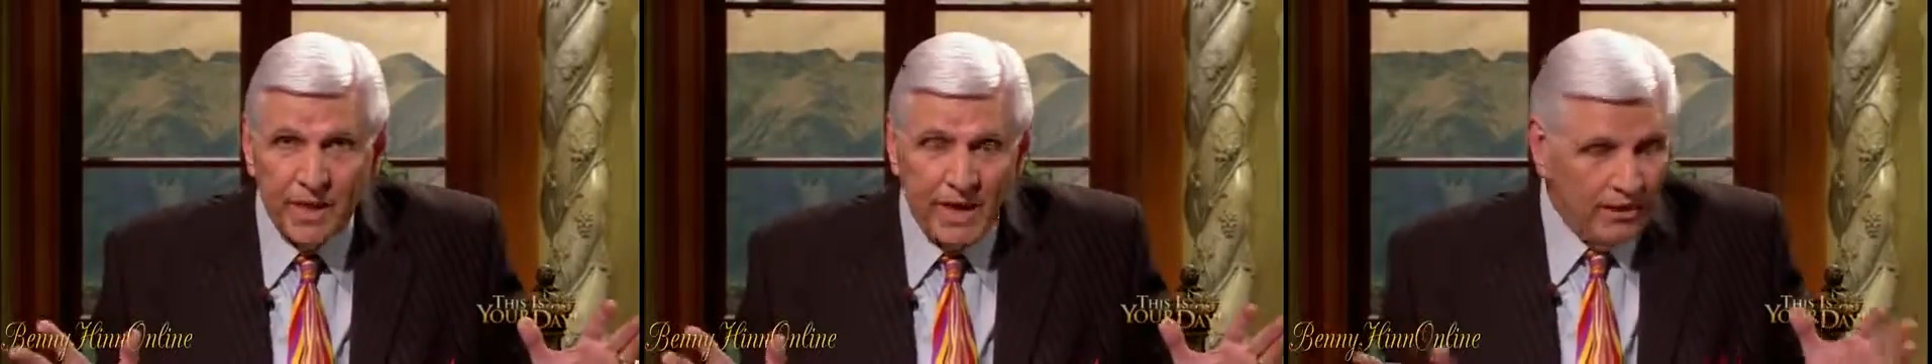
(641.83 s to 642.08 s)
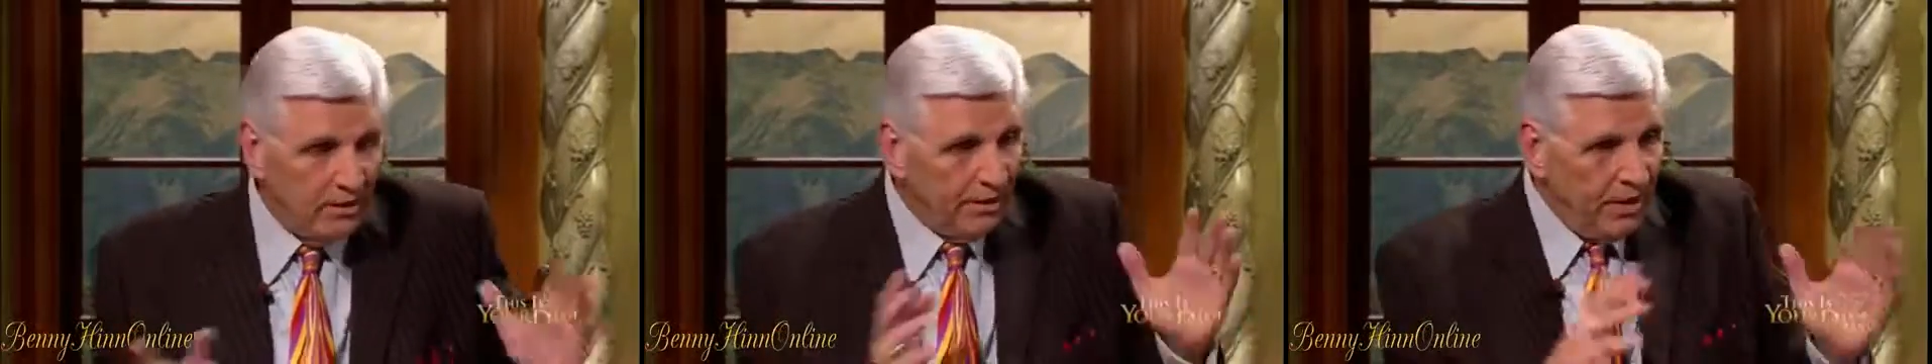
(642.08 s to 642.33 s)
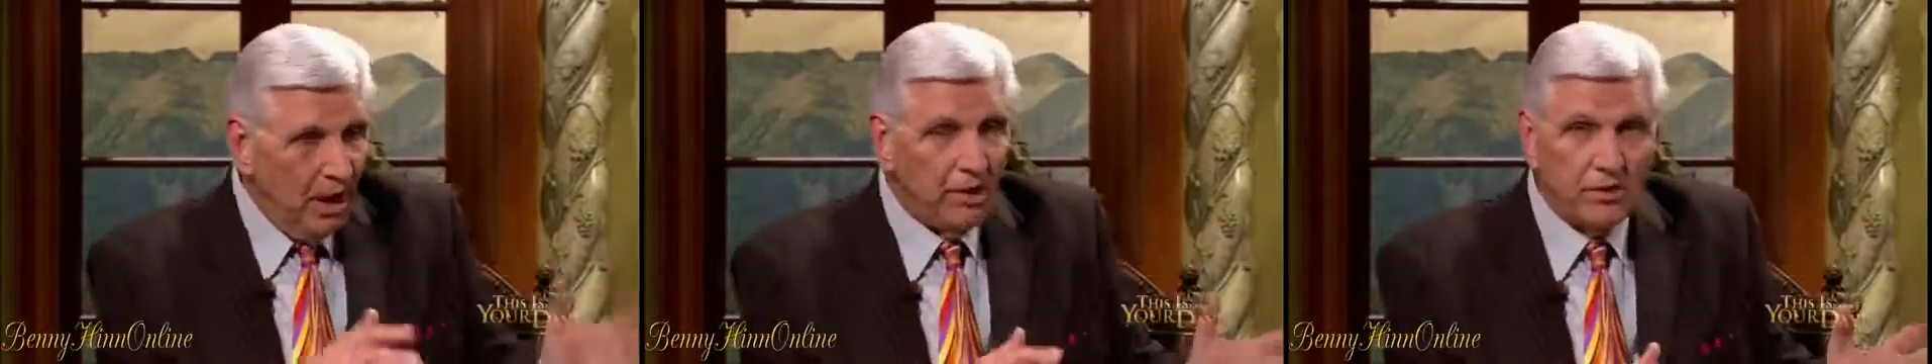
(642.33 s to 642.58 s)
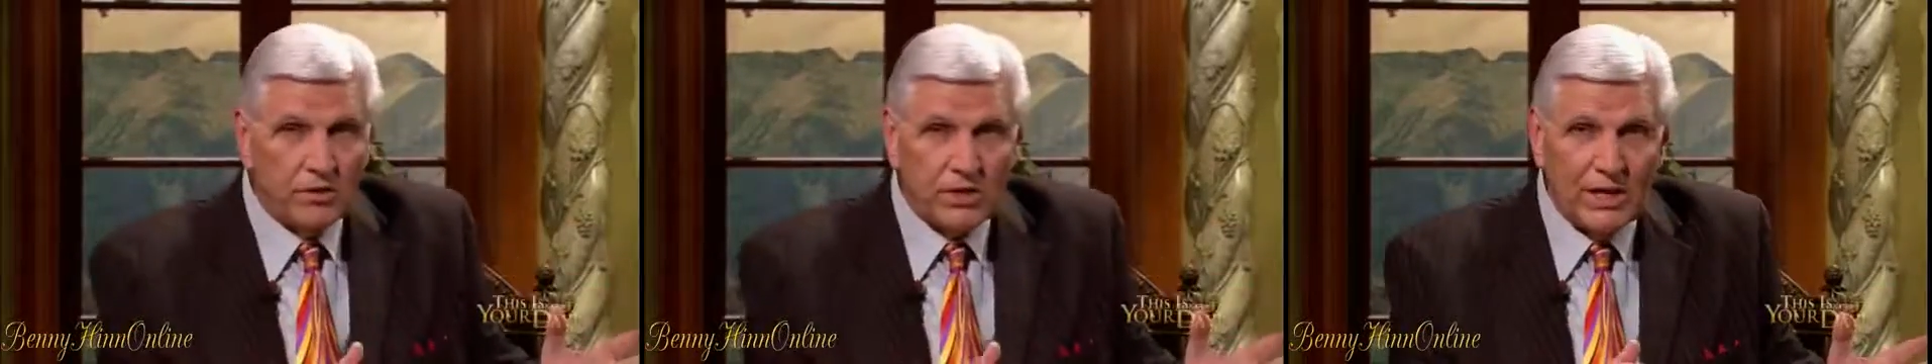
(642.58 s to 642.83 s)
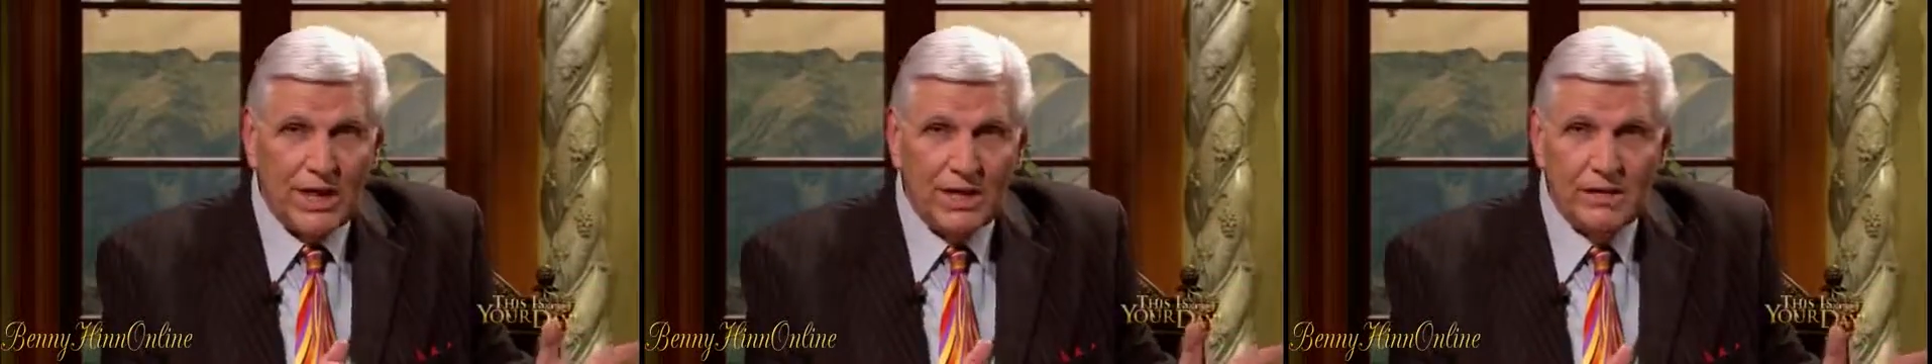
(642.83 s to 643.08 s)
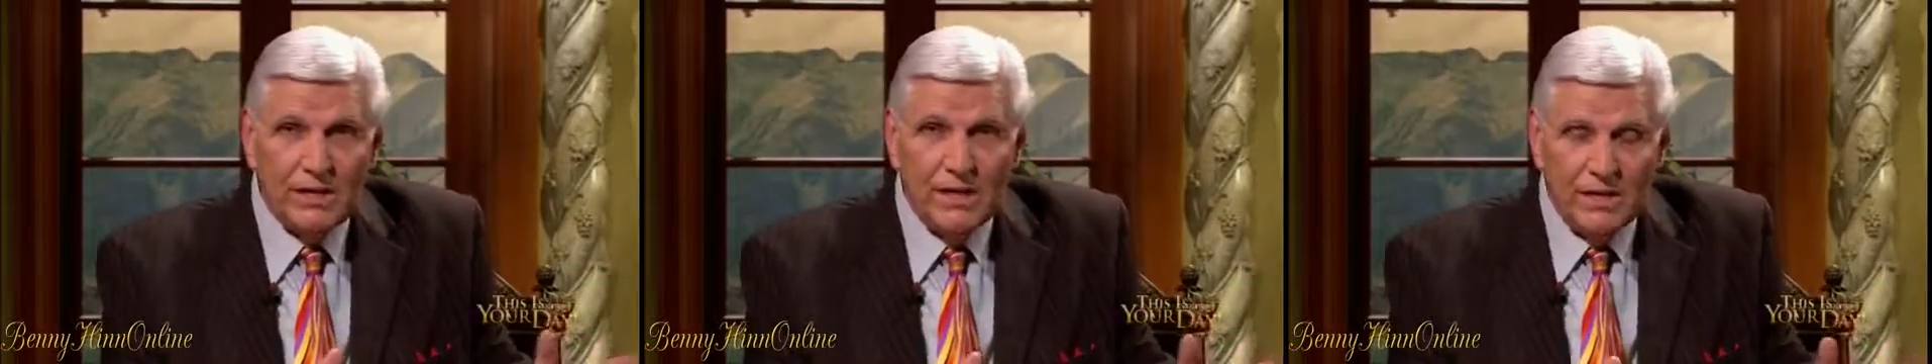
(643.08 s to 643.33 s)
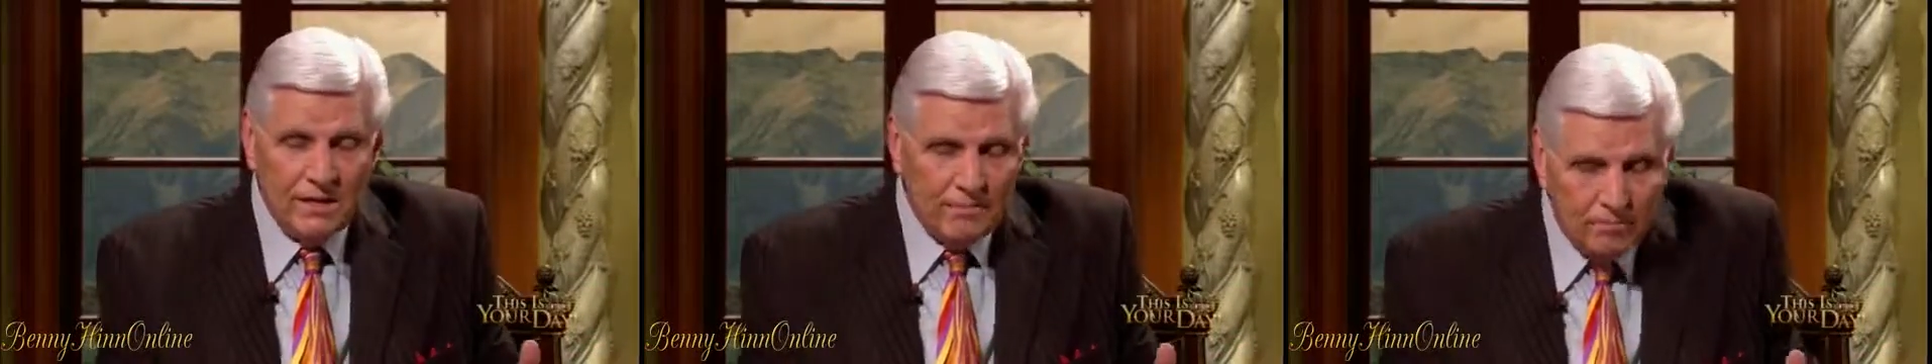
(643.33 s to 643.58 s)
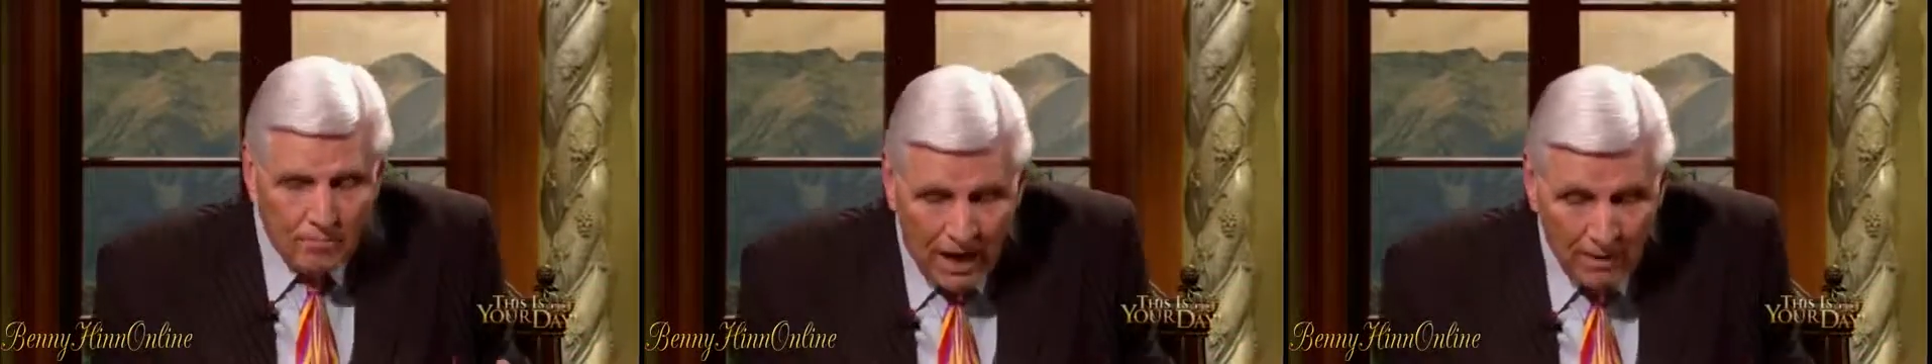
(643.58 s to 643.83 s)
And the daughter said,
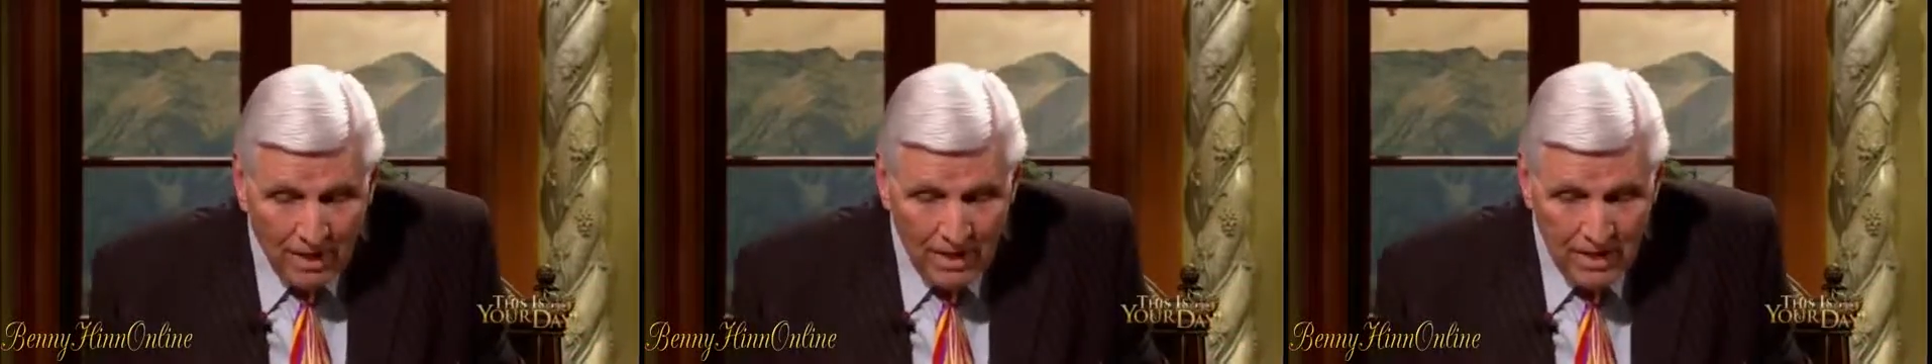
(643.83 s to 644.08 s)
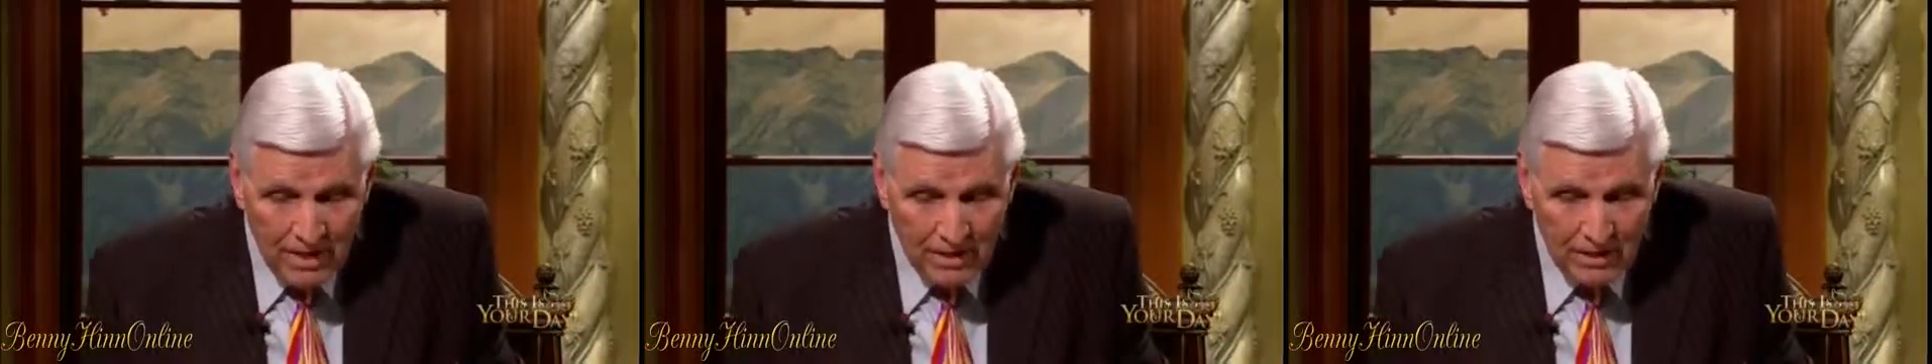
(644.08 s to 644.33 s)
Mama,